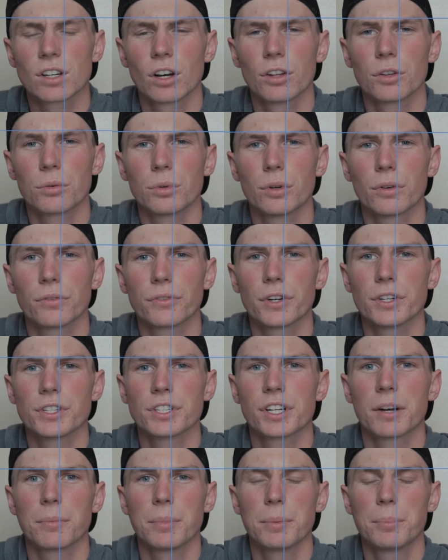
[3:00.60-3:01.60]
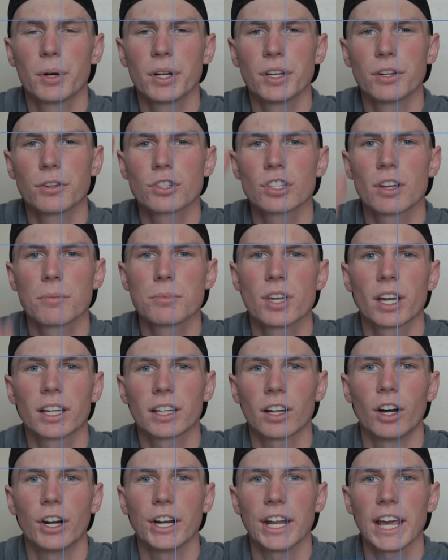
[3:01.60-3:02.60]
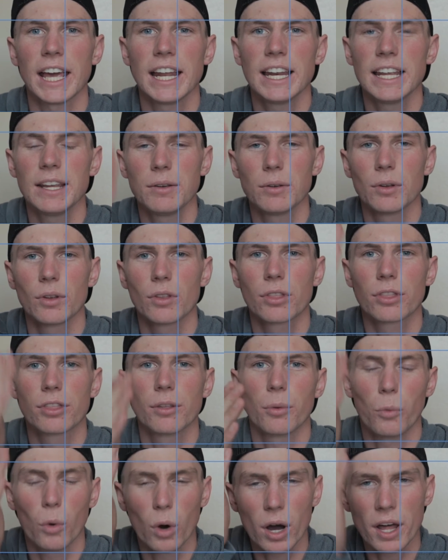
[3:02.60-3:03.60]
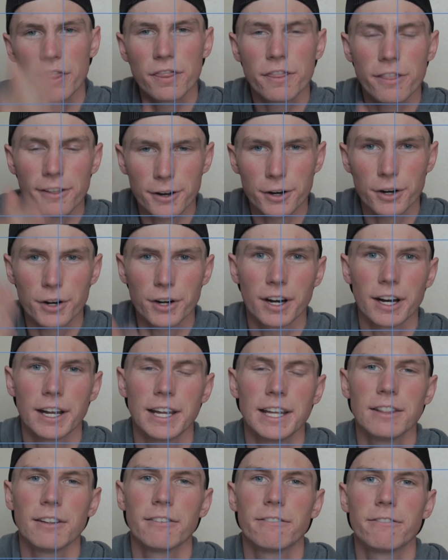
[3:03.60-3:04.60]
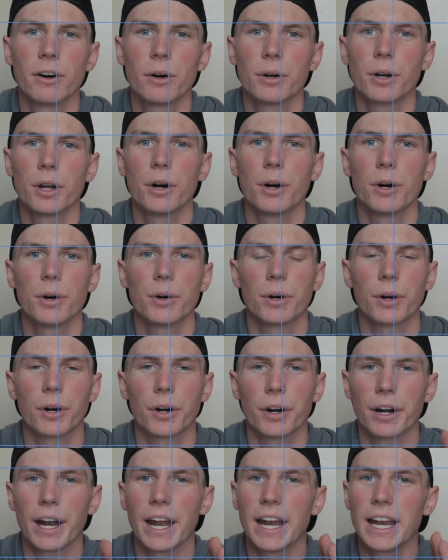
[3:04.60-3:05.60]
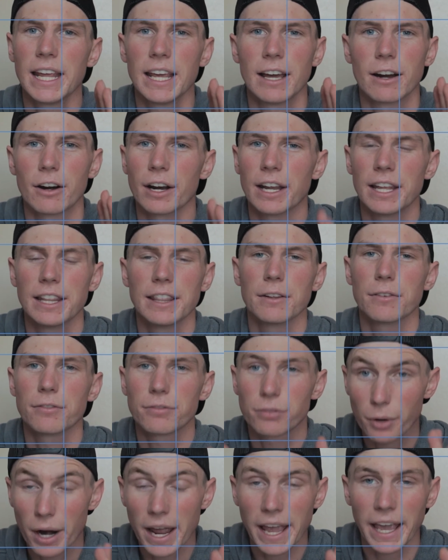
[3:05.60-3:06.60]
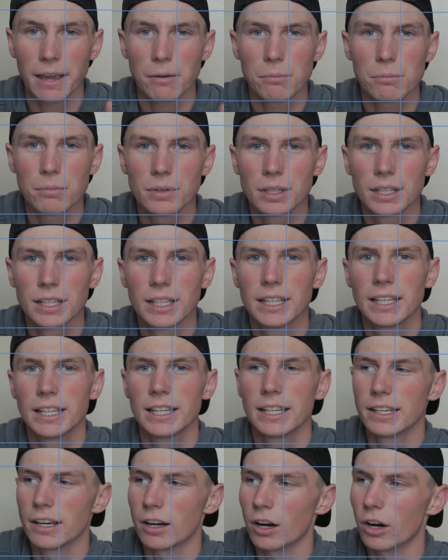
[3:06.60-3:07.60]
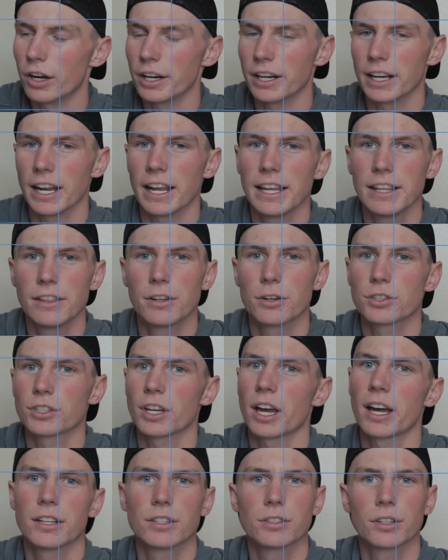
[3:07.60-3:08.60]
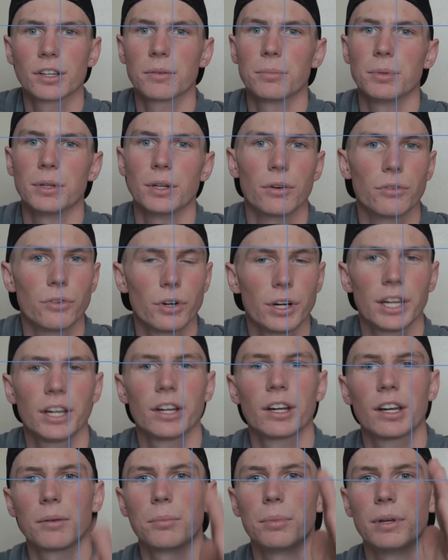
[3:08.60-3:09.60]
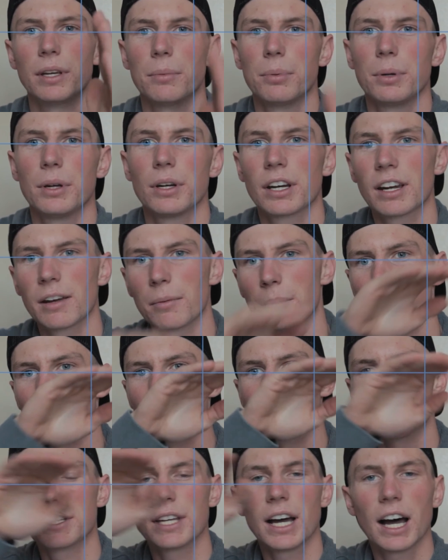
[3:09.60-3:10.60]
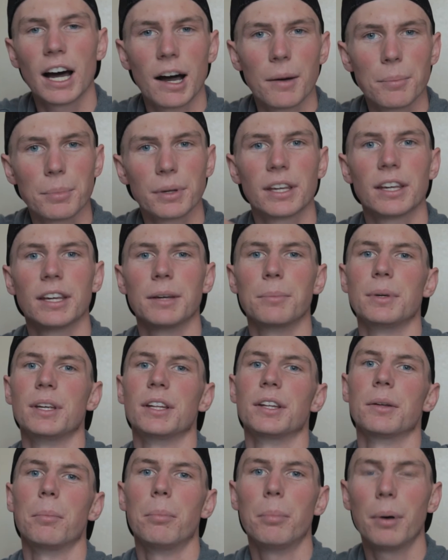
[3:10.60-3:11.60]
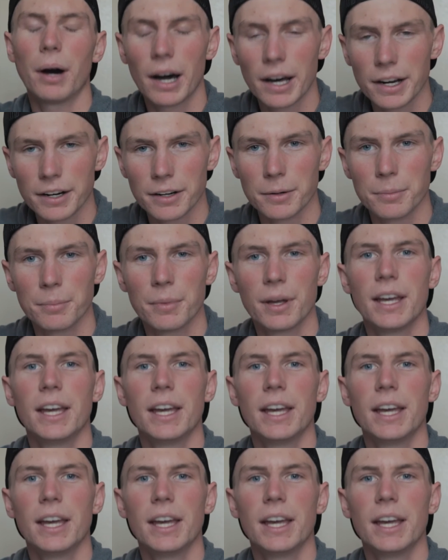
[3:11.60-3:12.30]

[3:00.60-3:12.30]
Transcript: called the rule of thirds. You're going to be putting your subject on any 1/3 in the photo or in the frame on either side. So it could be over here, it could be up here, it could be on the top, it can be on the bottom.